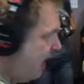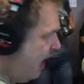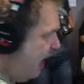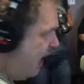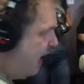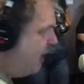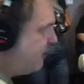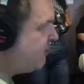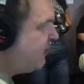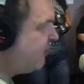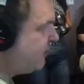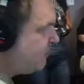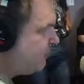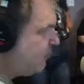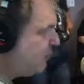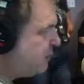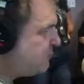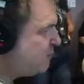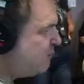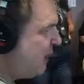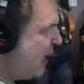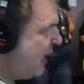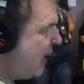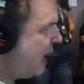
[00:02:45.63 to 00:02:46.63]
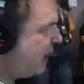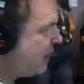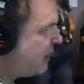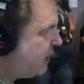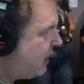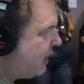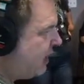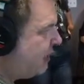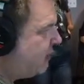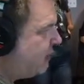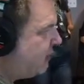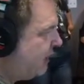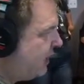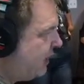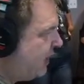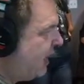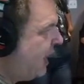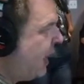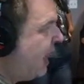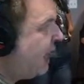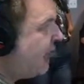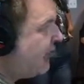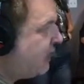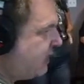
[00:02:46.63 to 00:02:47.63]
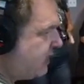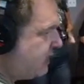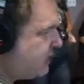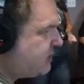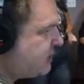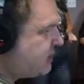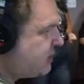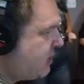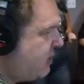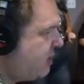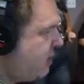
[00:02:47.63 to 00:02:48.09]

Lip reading: Yeah, this was back in the 80s.